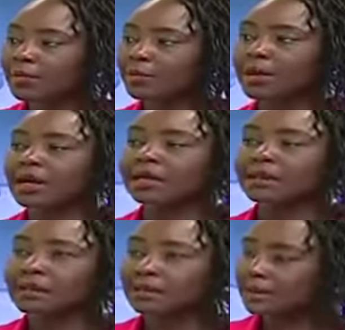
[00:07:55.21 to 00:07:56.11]
People
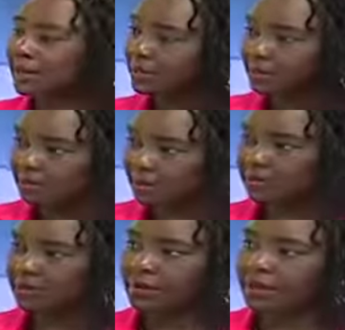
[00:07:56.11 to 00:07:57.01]
hardly discuss
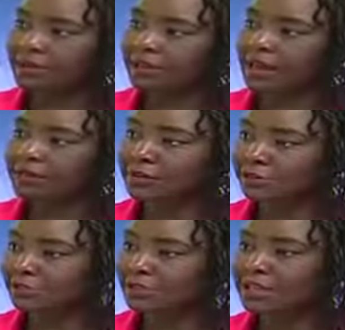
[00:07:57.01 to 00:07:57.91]
death or end-of-life
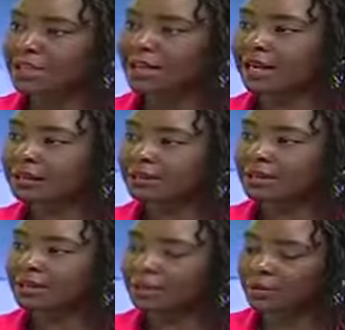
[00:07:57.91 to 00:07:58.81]
issues. Mm. And
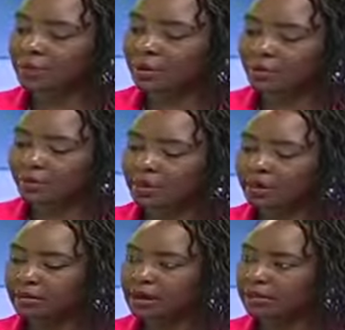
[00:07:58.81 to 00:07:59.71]
so I think when we
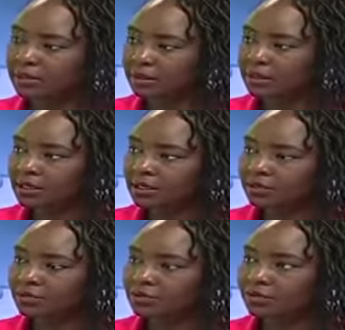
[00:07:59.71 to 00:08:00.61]
bring about
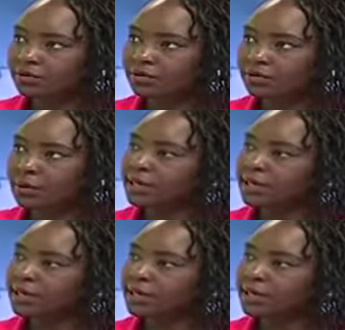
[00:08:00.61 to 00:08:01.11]
issues of